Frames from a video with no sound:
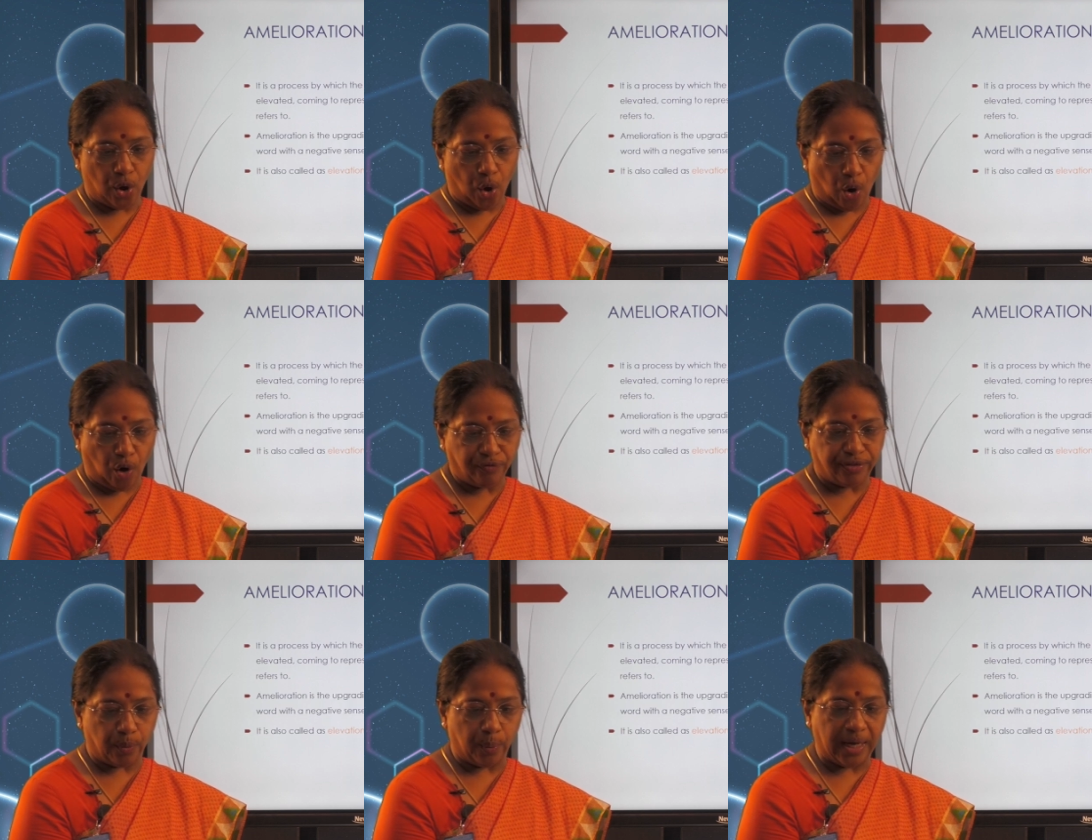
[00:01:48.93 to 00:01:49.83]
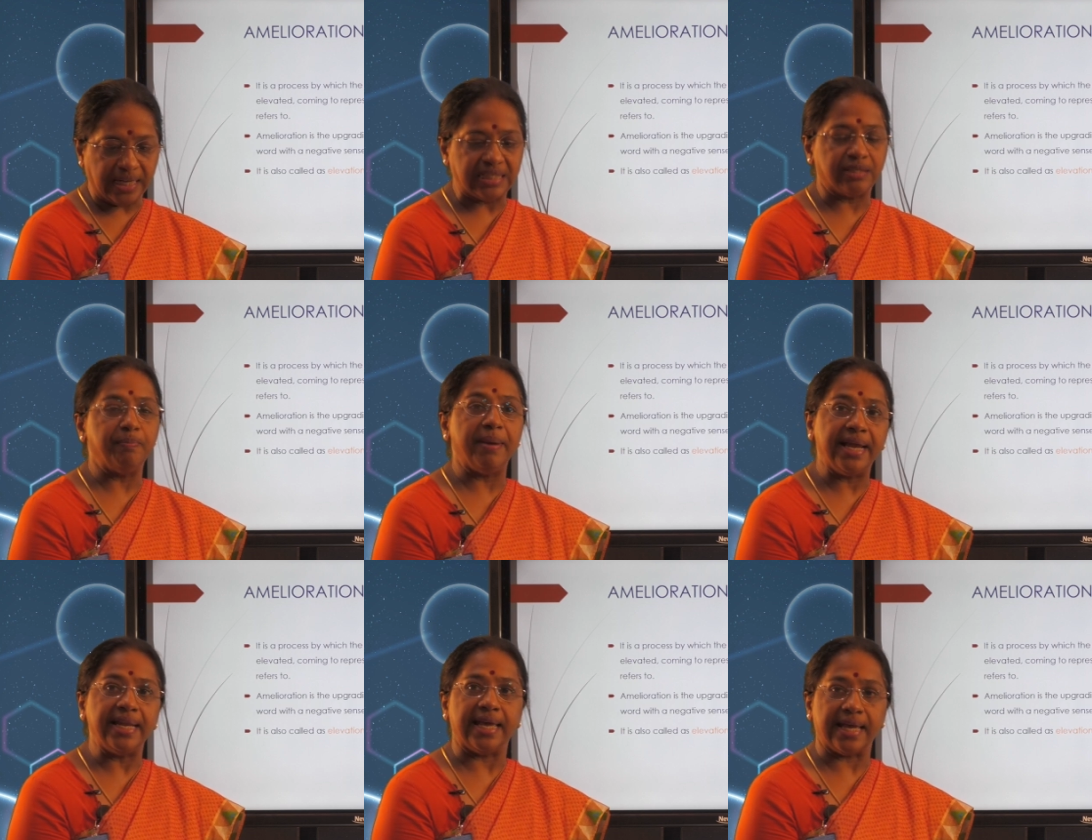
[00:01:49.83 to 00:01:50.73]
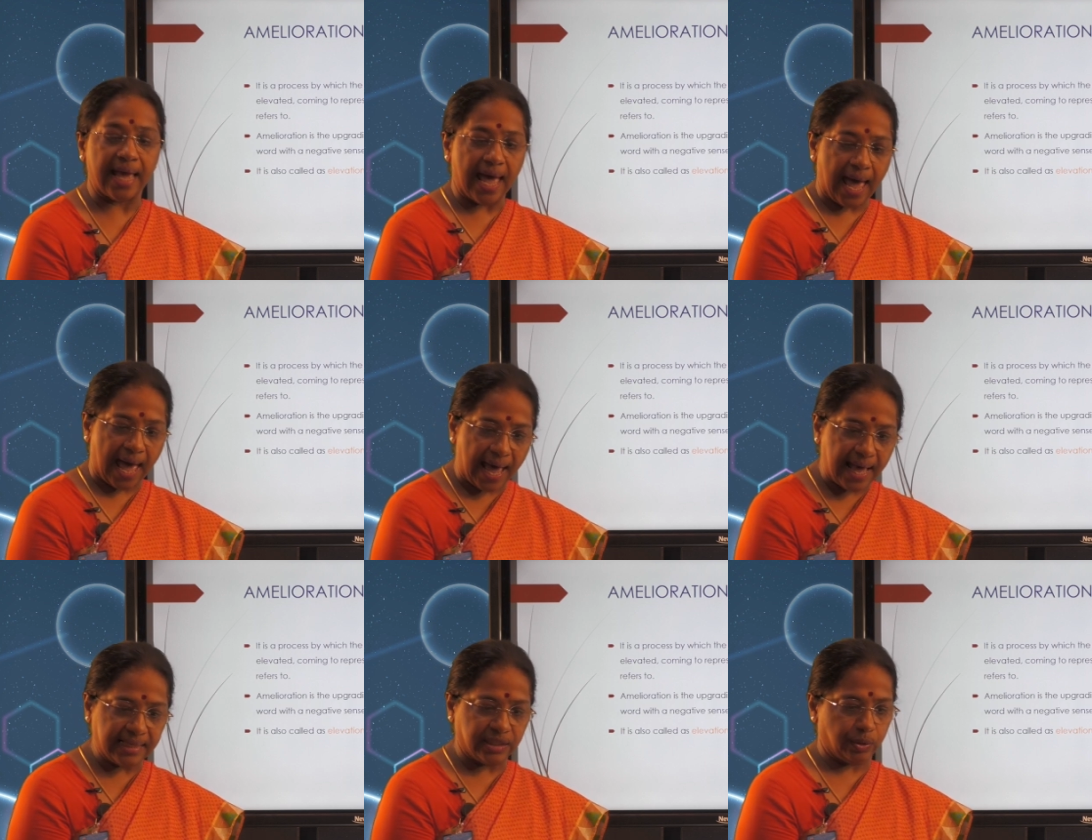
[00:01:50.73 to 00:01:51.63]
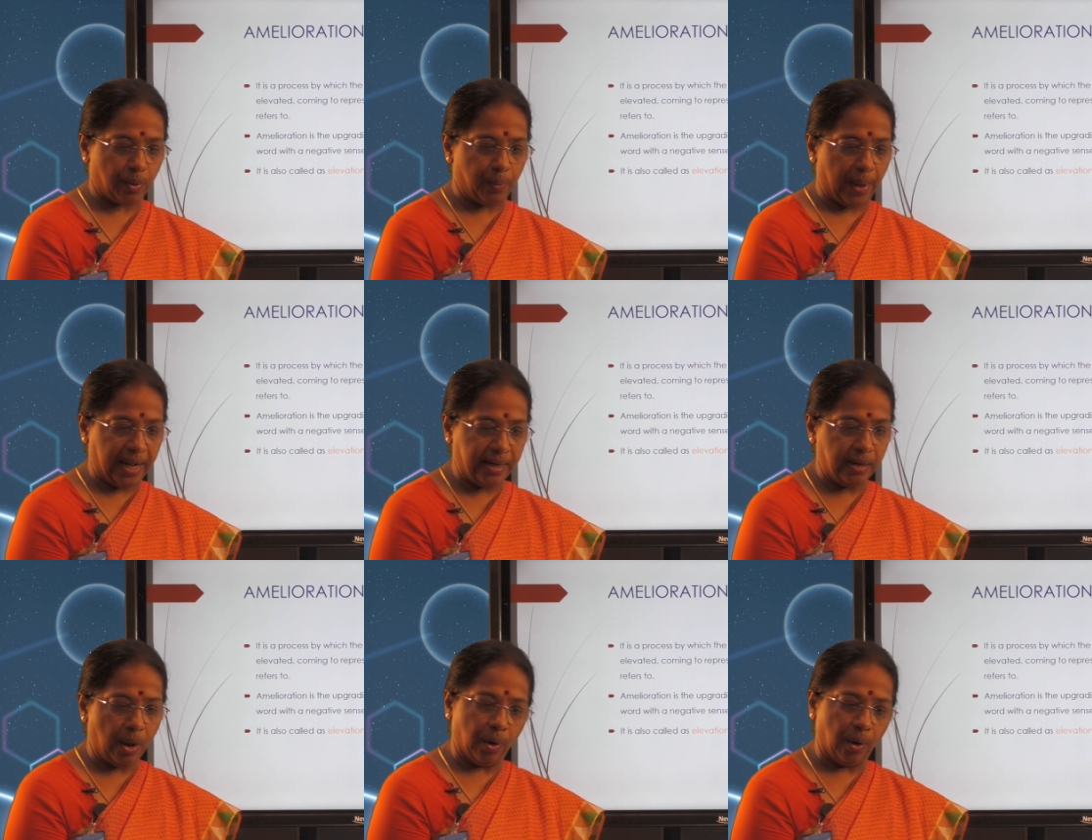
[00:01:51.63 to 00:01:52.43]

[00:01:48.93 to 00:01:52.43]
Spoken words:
of the word's meaning as when